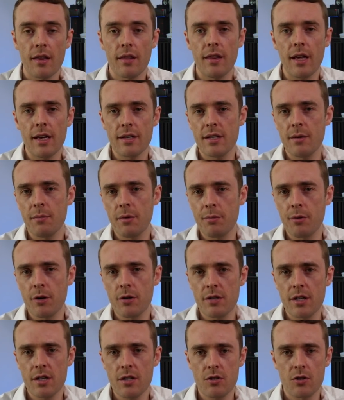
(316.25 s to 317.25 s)
That assembly
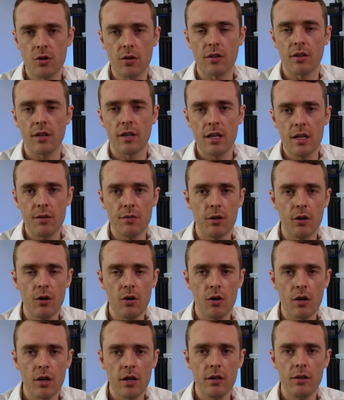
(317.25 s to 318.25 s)
process took even
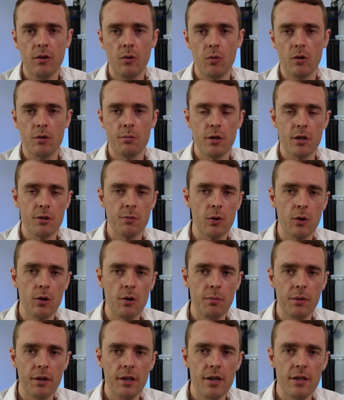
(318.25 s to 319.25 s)
longer, was much more
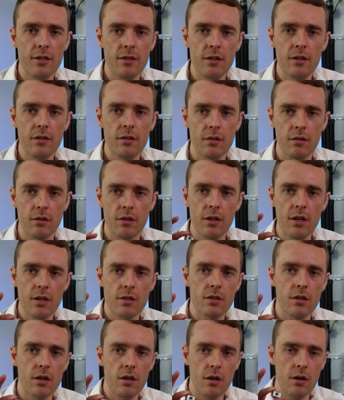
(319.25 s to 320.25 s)
complicated, the
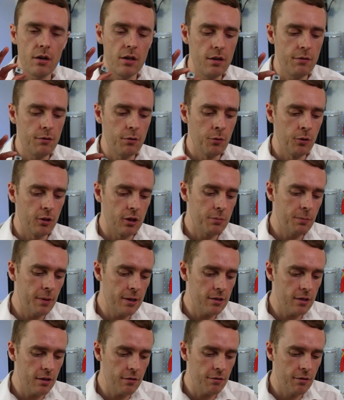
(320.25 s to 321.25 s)
nuts are even more
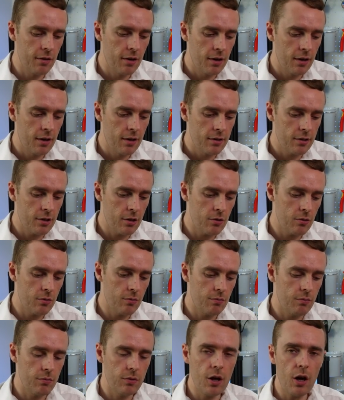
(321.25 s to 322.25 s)
expensive,
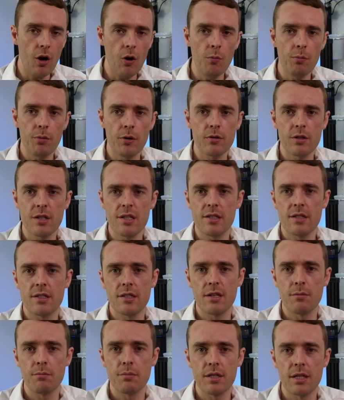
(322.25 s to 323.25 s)
so that whole process
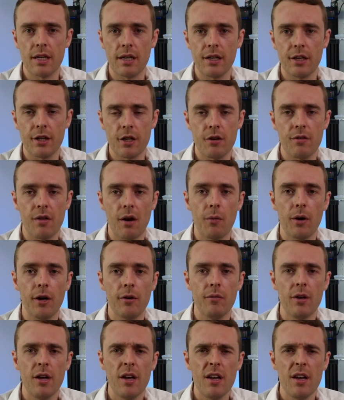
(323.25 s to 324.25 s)
didn't particularly go that
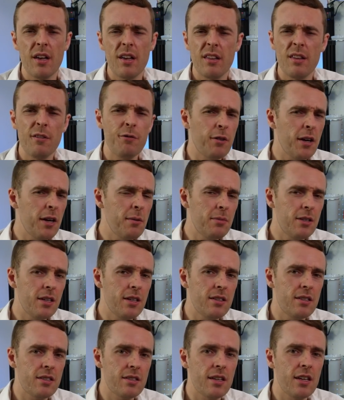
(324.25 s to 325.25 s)
well. The frame
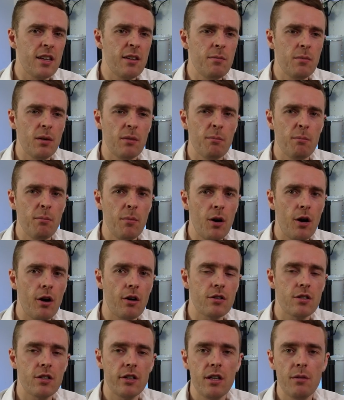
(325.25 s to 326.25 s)
did seem
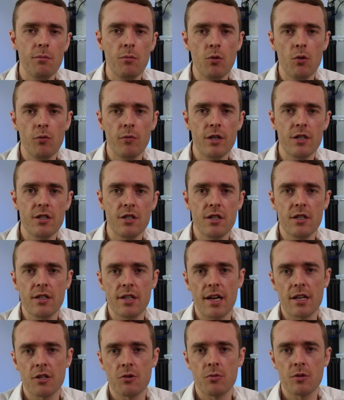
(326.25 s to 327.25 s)
marginally more rigid
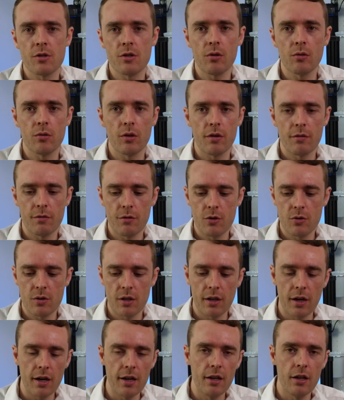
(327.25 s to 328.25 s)
as a result of
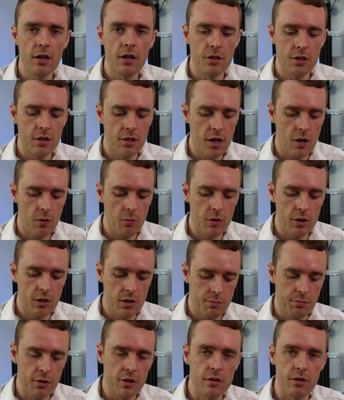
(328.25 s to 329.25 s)
using a larger nut which
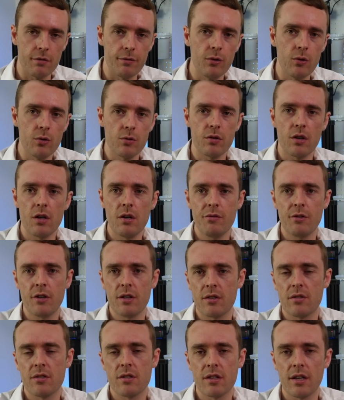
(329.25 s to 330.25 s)
spreads the force over
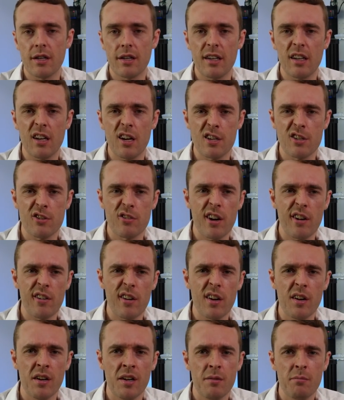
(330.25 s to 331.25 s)
a slightly larger
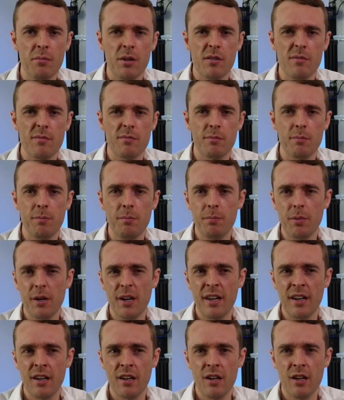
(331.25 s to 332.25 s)
area, but
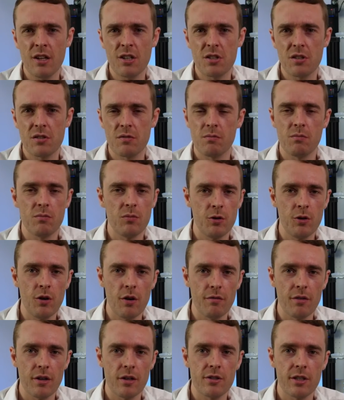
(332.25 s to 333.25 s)
by and large,
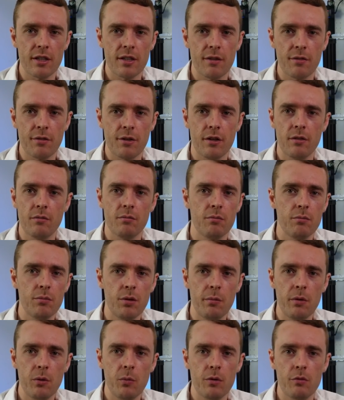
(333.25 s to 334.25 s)
not very significant.
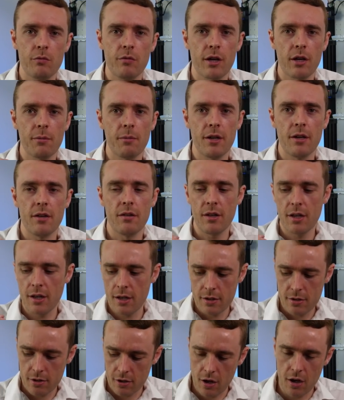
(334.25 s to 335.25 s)
Probably wouldn't recommend
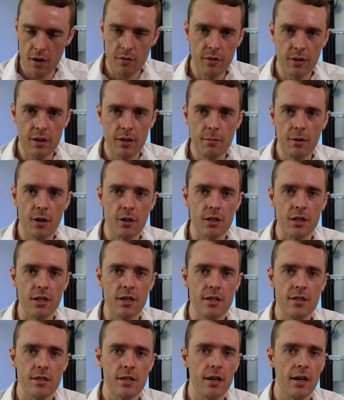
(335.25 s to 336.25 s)
these over the much
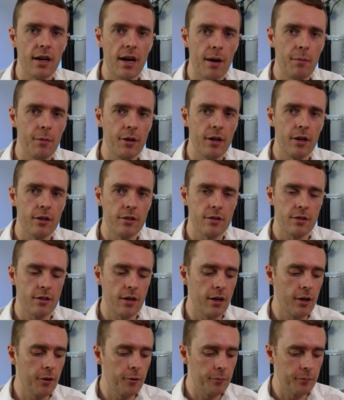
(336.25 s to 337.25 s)
easier hammer nut
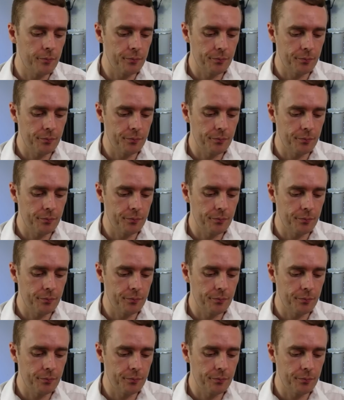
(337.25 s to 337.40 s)
style.